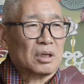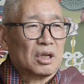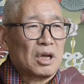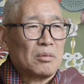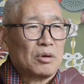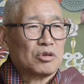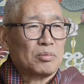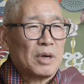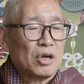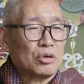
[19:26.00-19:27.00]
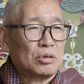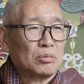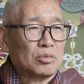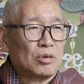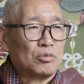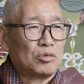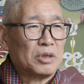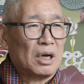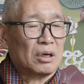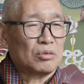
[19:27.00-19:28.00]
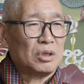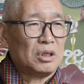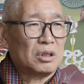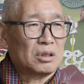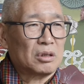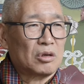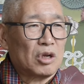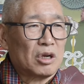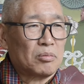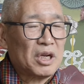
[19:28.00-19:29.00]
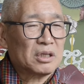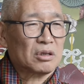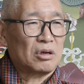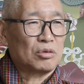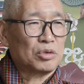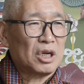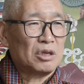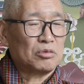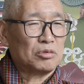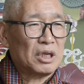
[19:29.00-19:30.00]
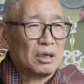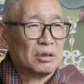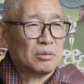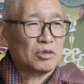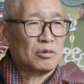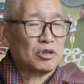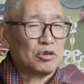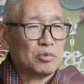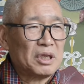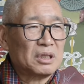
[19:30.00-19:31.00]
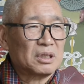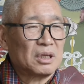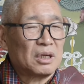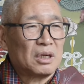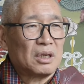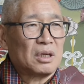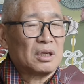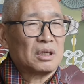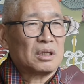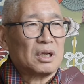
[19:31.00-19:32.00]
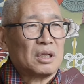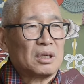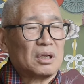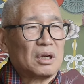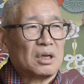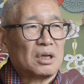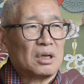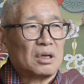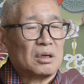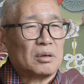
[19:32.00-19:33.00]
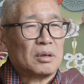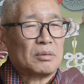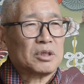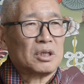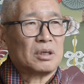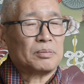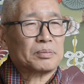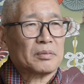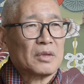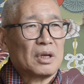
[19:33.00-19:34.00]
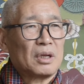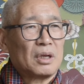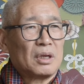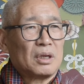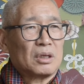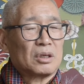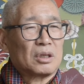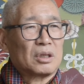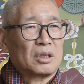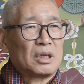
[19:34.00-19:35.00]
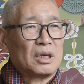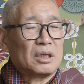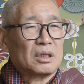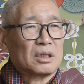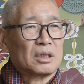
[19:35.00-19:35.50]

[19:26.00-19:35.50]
came out to Paro from Bumthang. We were a place called Ura in Bumthang, from remote place. Then uh, after three,